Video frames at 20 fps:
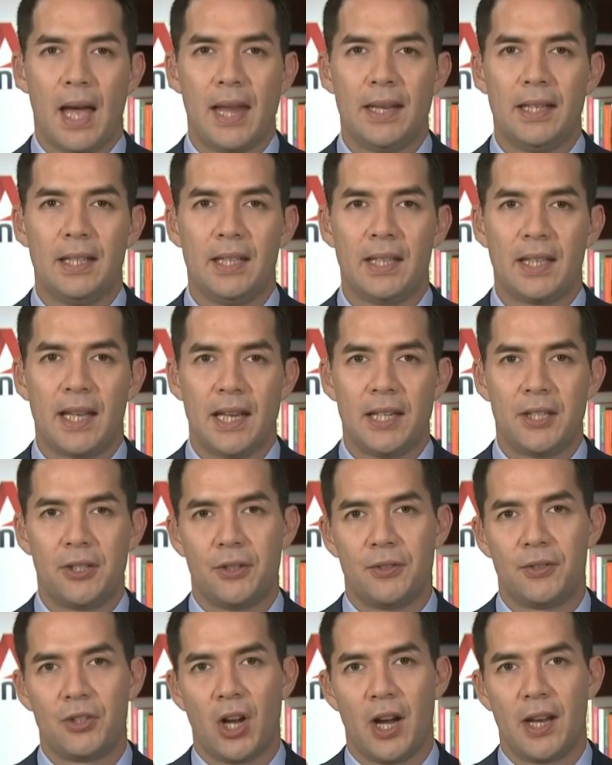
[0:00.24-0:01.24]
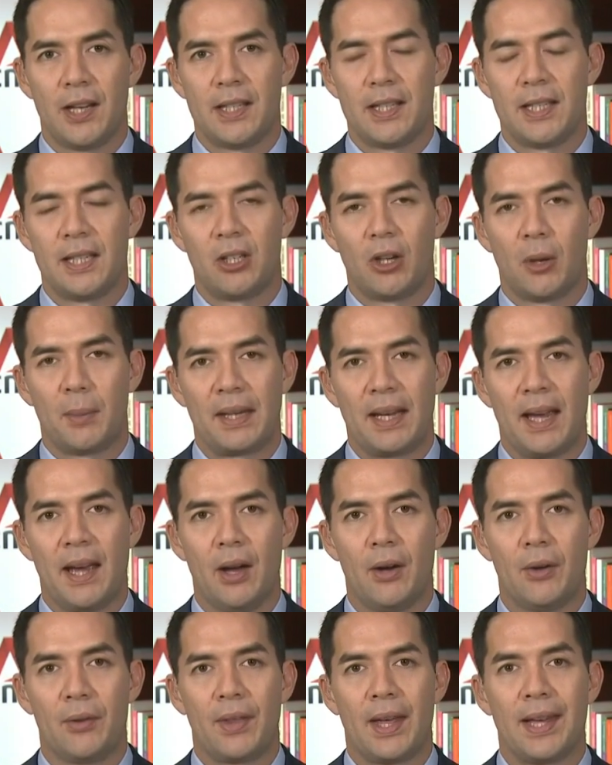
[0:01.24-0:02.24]
An indicator of China's economic
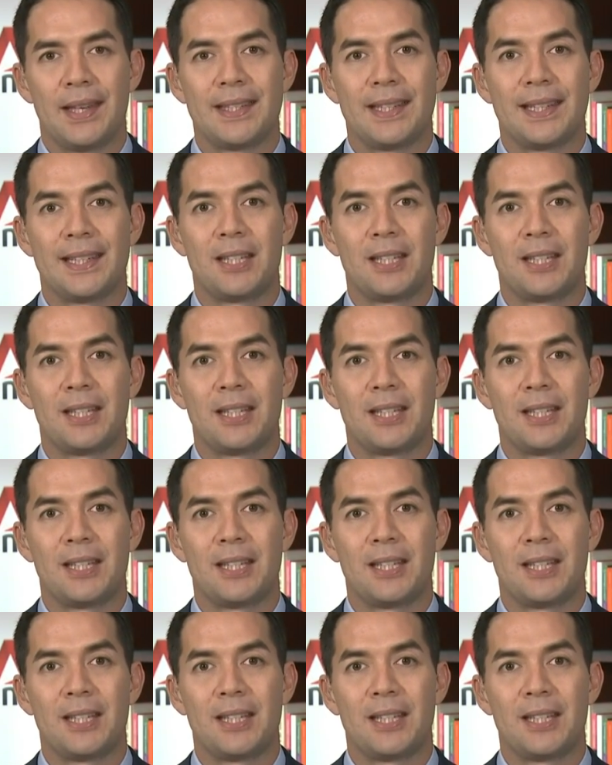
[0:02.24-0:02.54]
health has